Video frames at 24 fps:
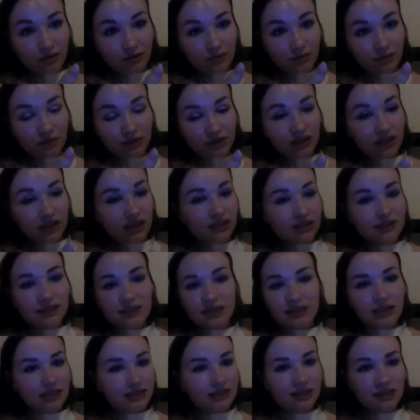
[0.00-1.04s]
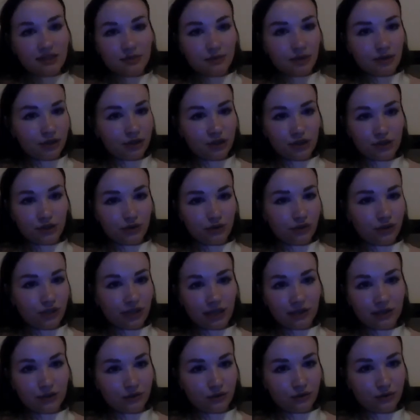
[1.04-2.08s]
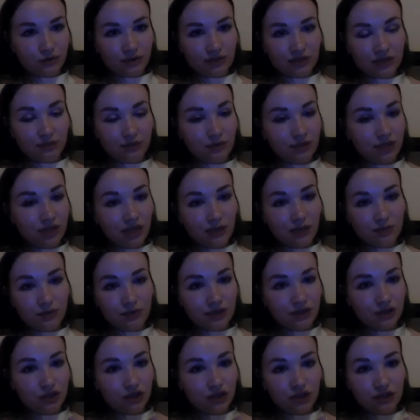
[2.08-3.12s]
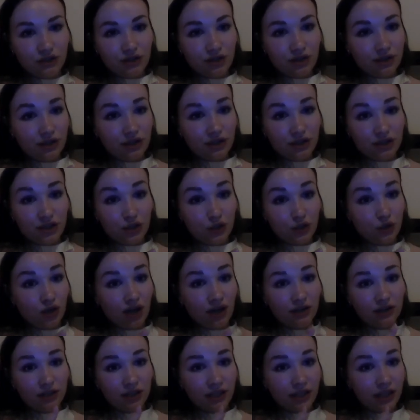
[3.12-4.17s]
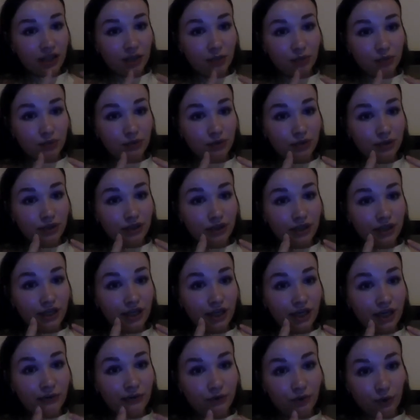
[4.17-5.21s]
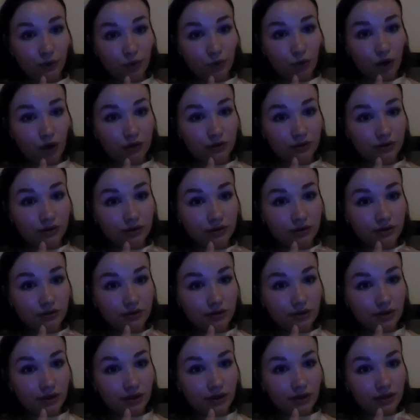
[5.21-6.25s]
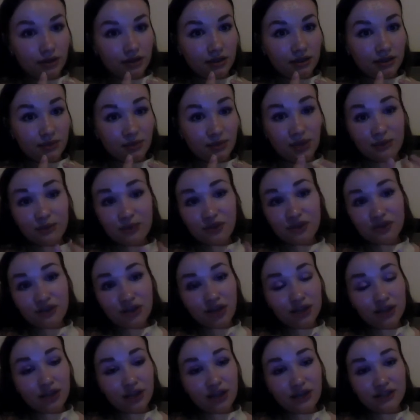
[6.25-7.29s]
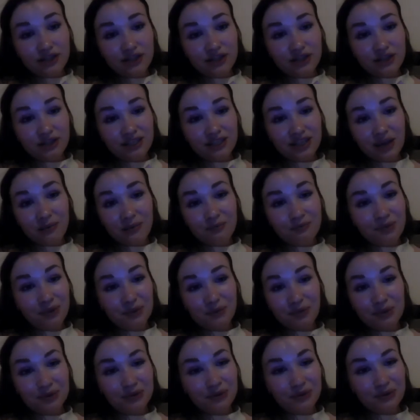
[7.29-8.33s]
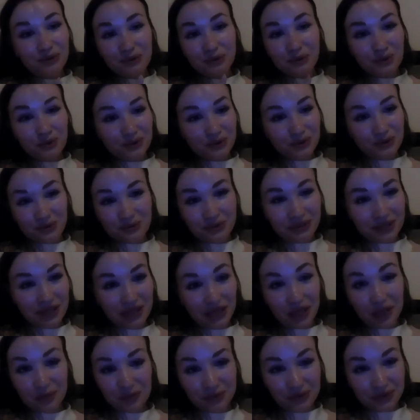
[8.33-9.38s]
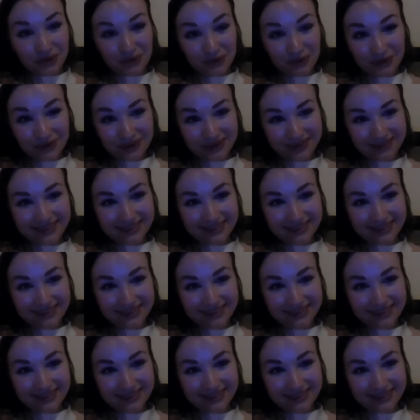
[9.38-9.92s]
but that's as much as you can do. Sometimes it's just realizing you can't help everyone. Sometimes it's realizing some people don't want to be helped to.